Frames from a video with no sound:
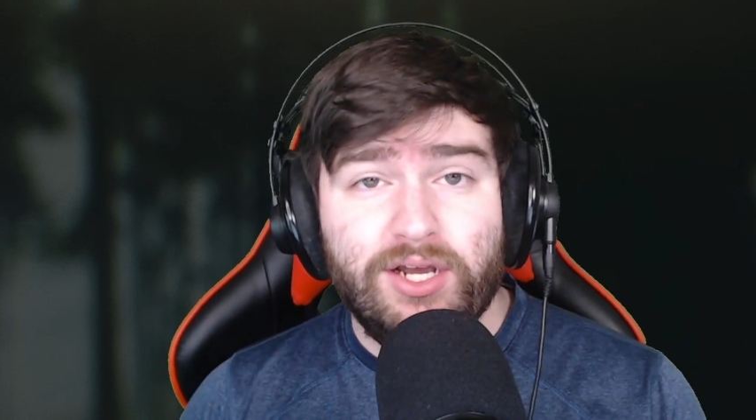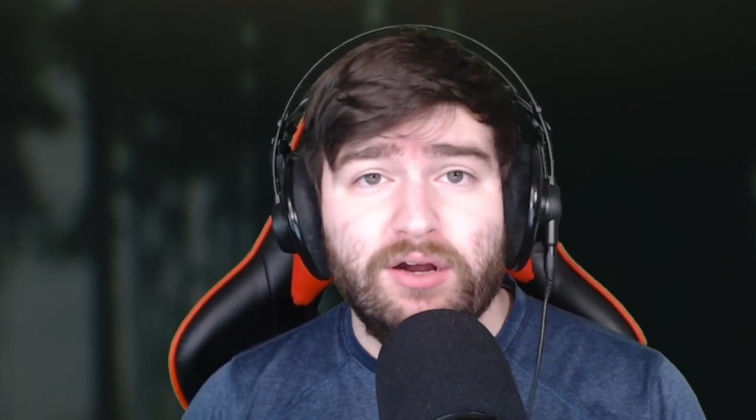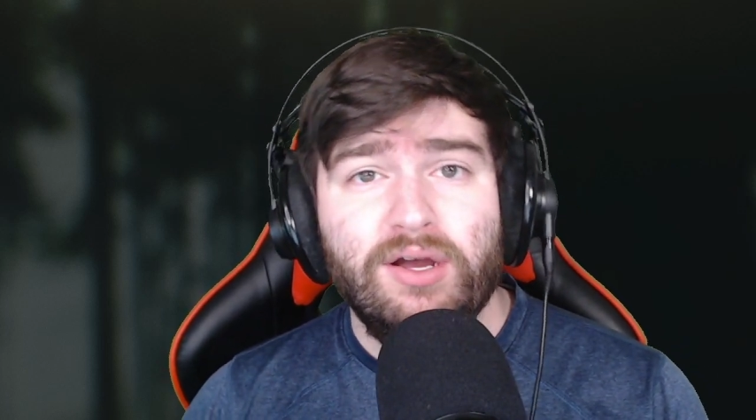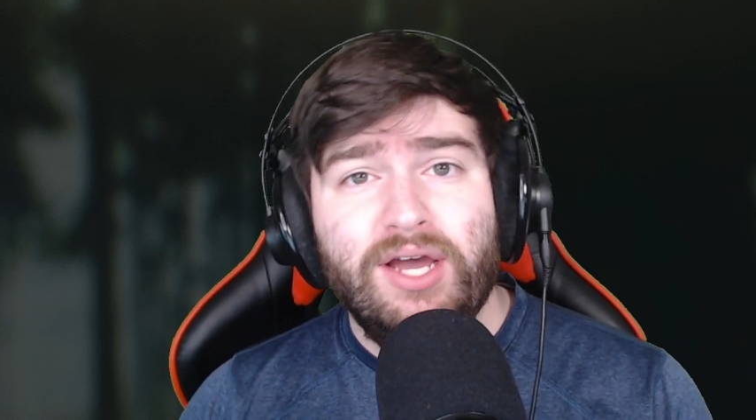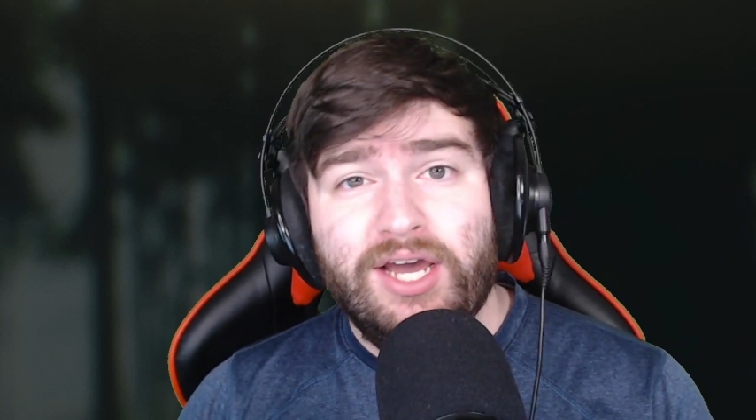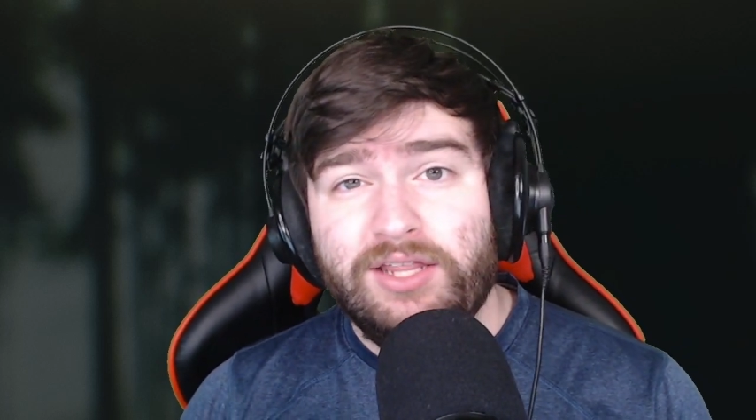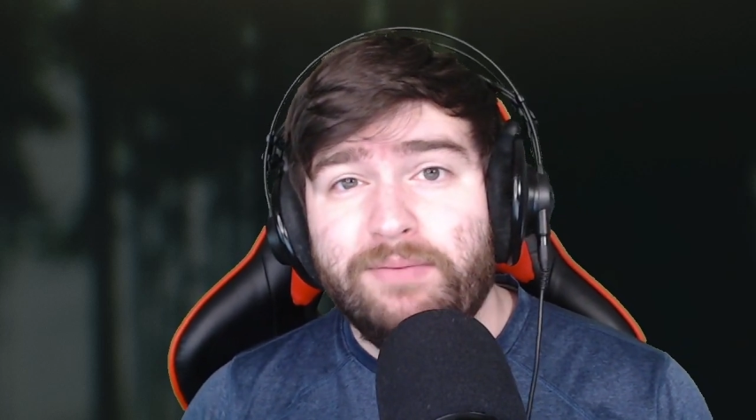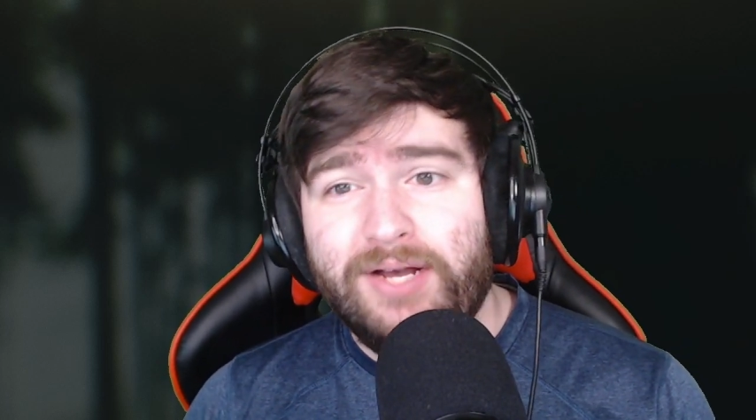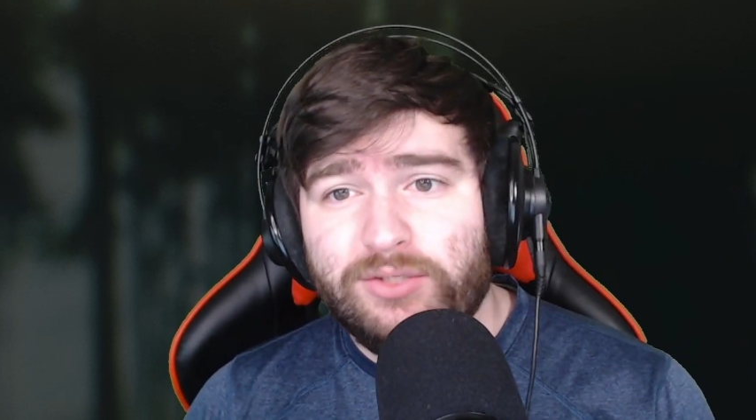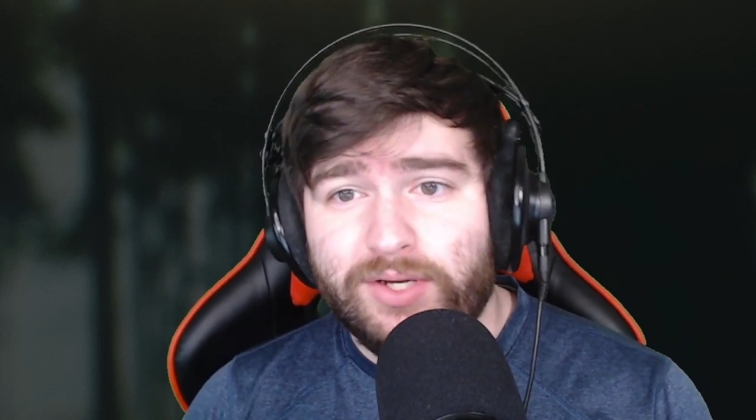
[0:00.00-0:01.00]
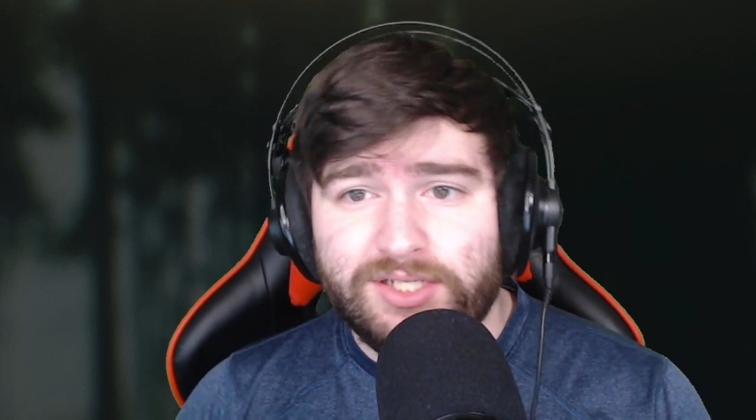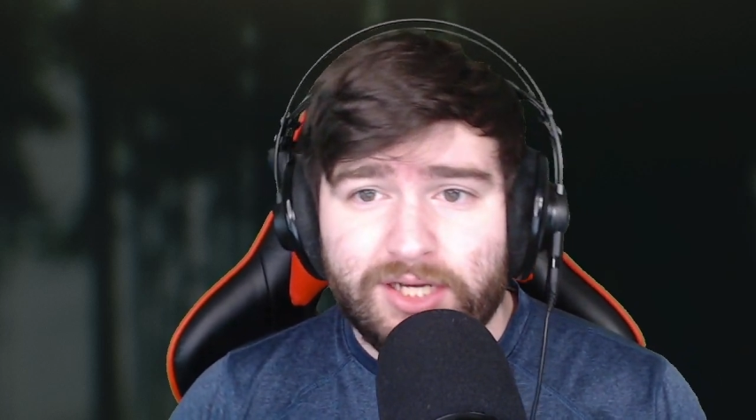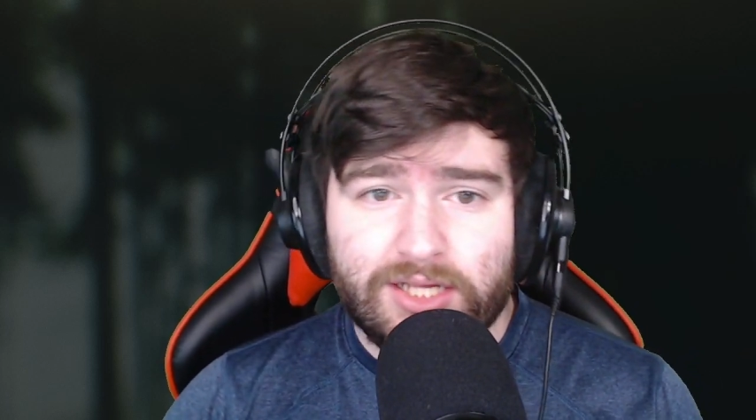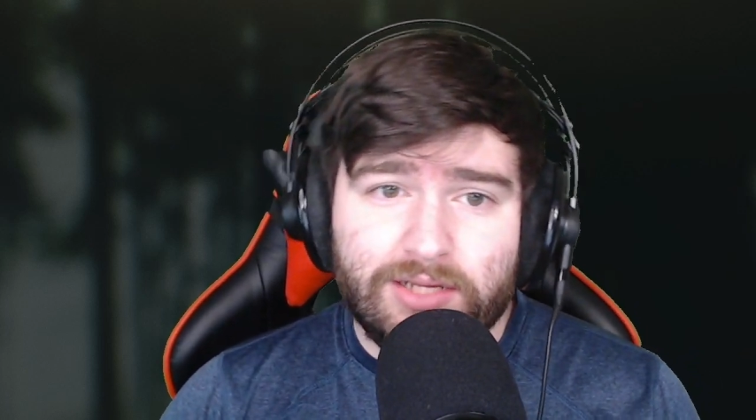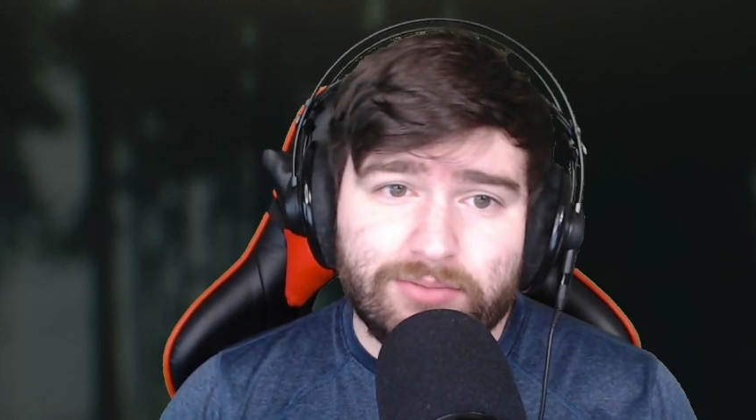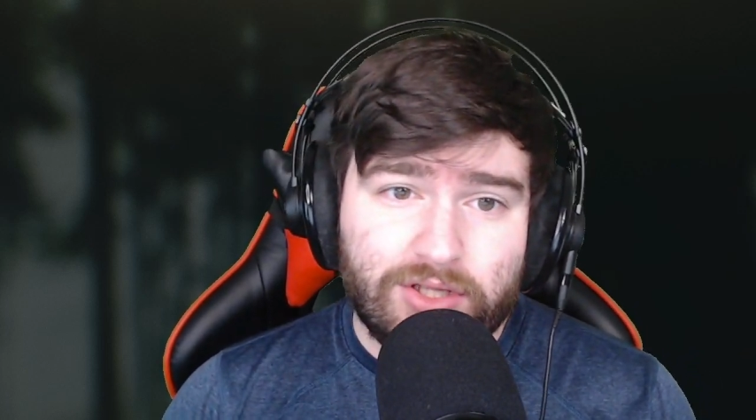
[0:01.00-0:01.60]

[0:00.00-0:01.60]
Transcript: here and the best ways to get them.